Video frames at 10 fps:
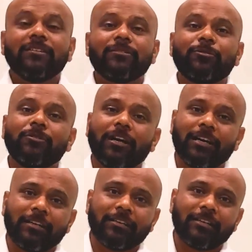Through
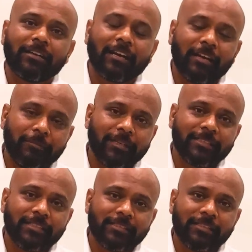our climate
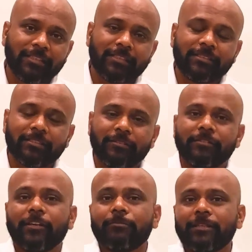change reads, we
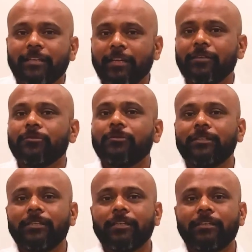have been trying to
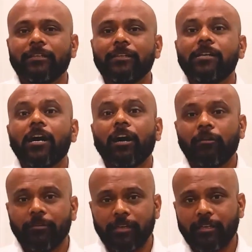create
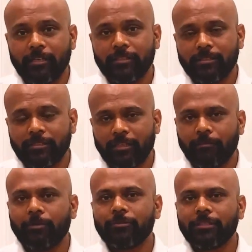awareness
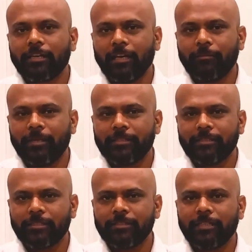about the climate
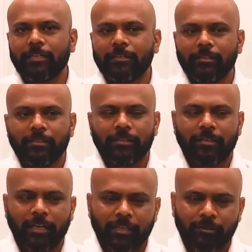change and
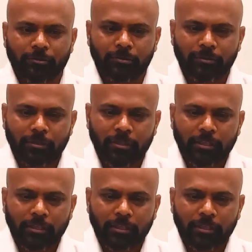trying to